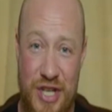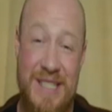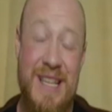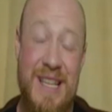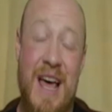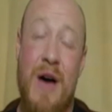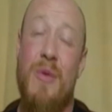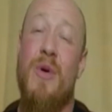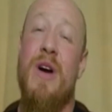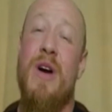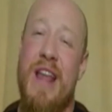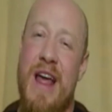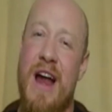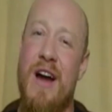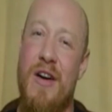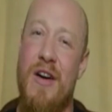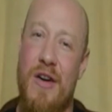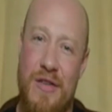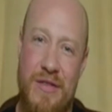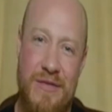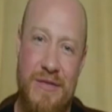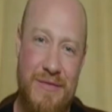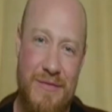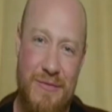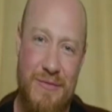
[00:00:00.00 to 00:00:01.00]
is that where
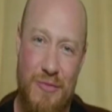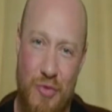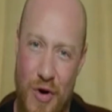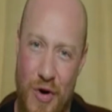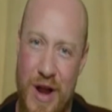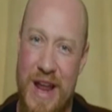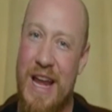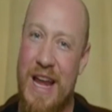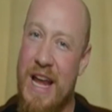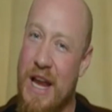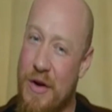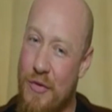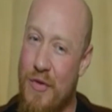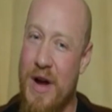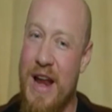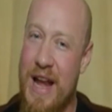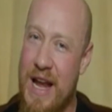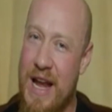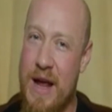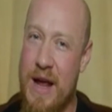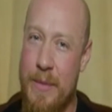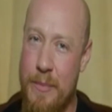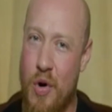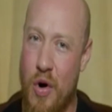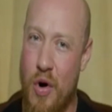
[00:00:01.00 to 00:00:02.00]
they're really,
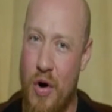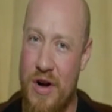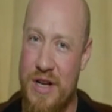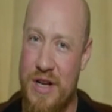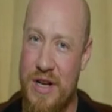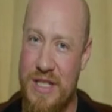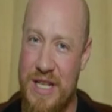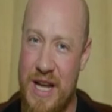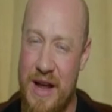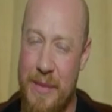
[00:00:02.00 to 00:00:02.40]
really important, I